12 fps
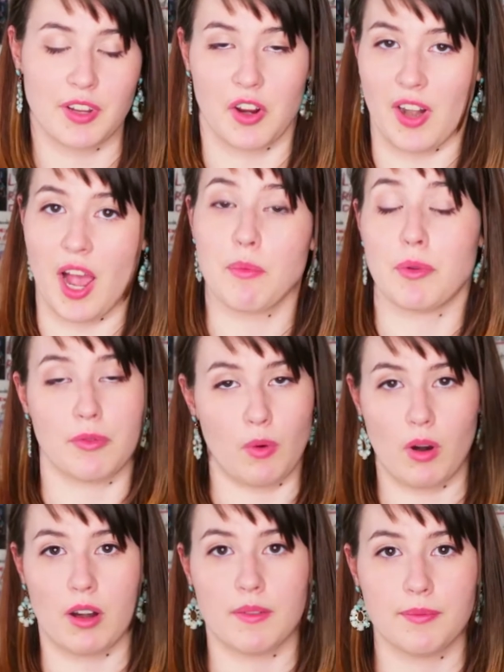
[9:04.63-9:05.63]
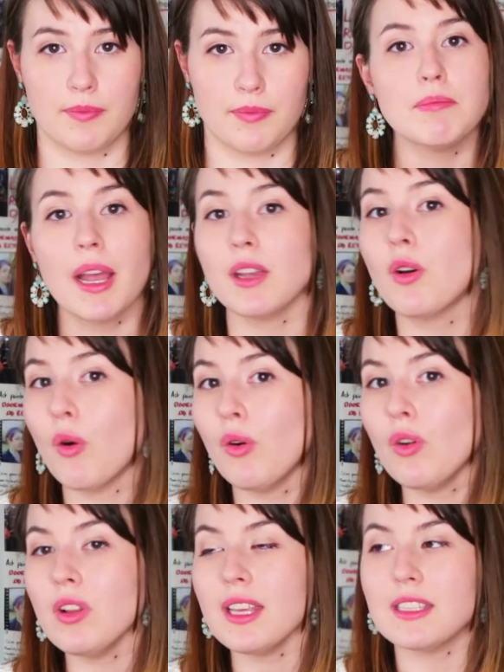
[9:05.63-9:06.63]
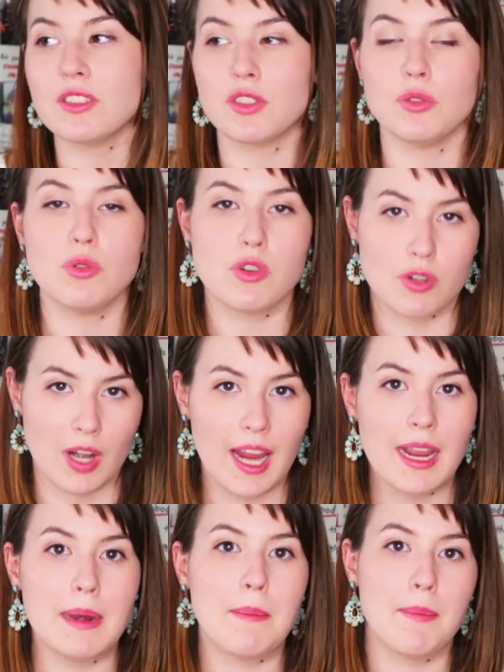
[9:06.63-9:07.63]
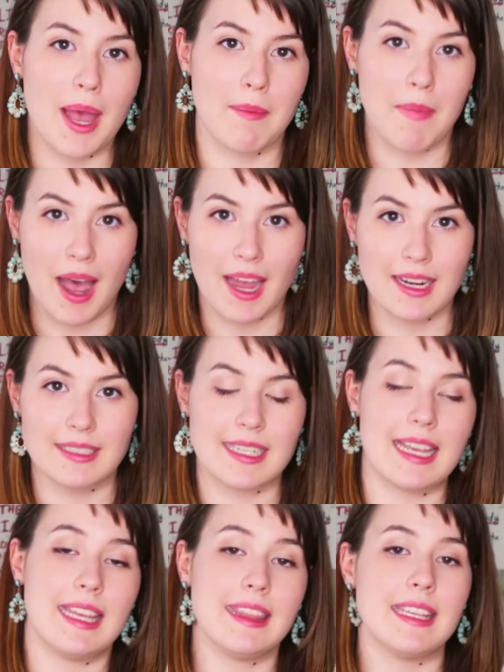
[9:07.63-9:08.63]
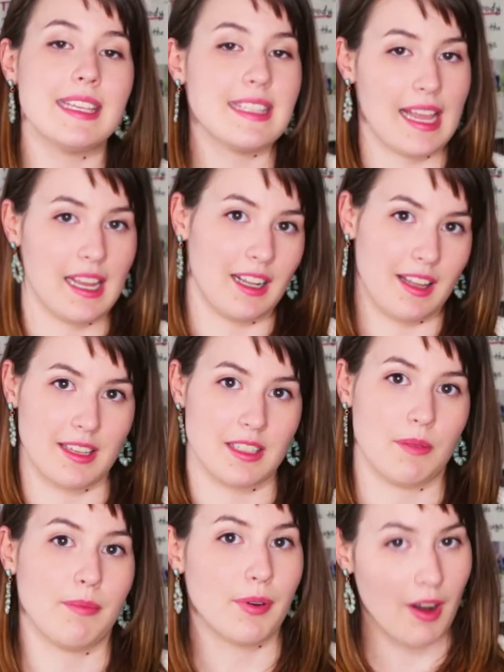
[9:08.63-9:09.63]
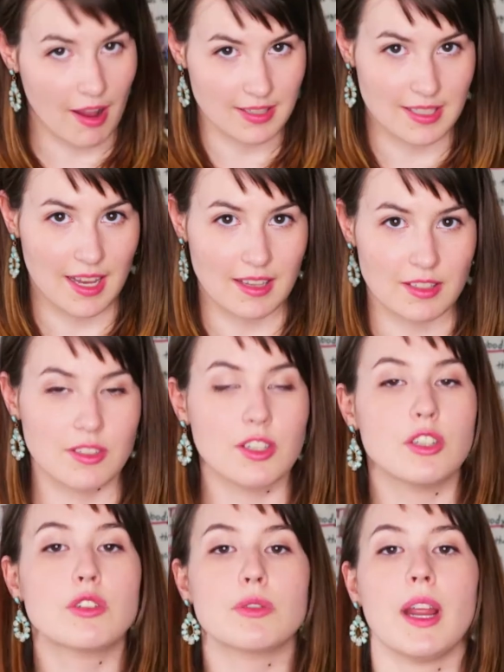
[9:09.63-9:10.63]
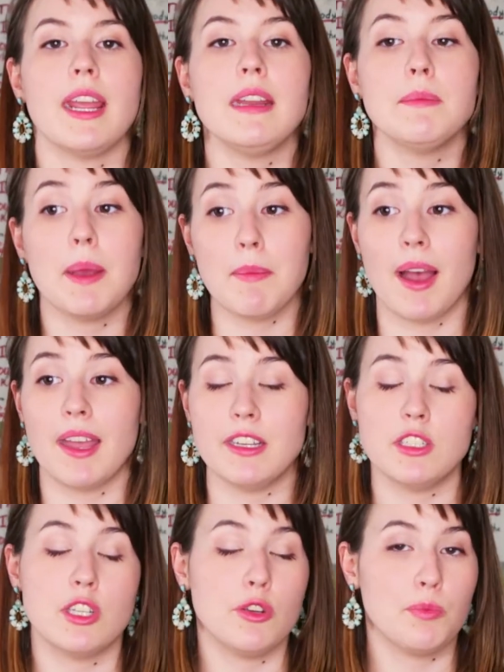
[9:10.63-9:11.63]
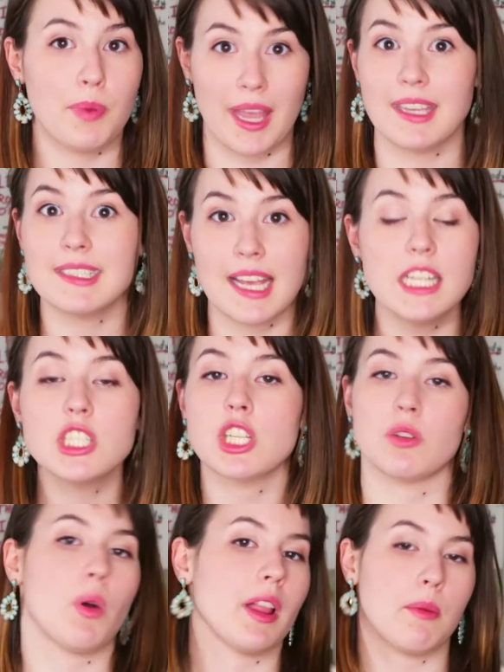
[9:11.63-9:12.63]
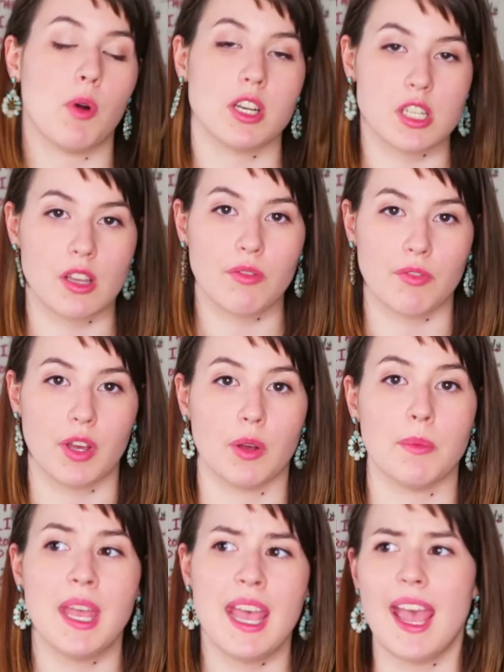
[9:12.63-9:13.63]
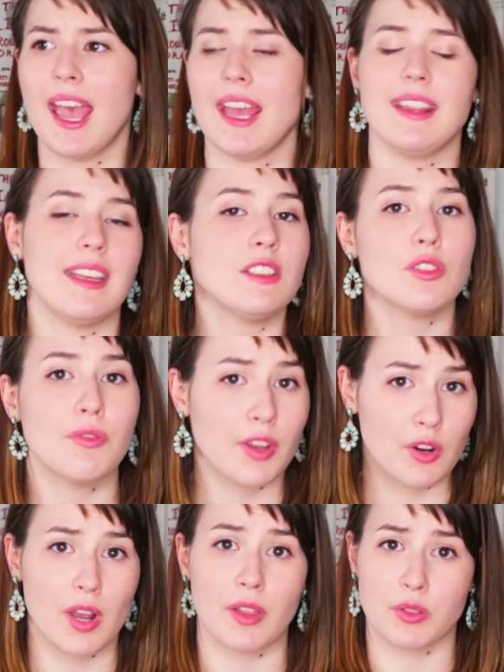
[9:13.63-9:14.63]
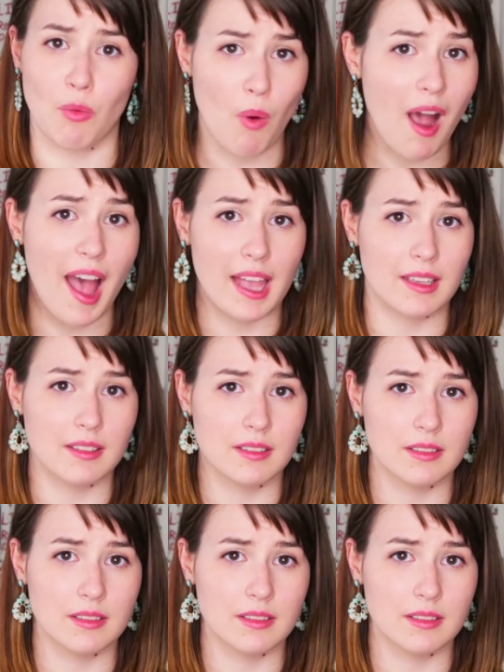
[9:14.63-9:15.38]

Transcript: figured out before. My goal is to train my mind in this analyzing process, to train my mind to pay attention while I'm watching a film, and then to figure out the why.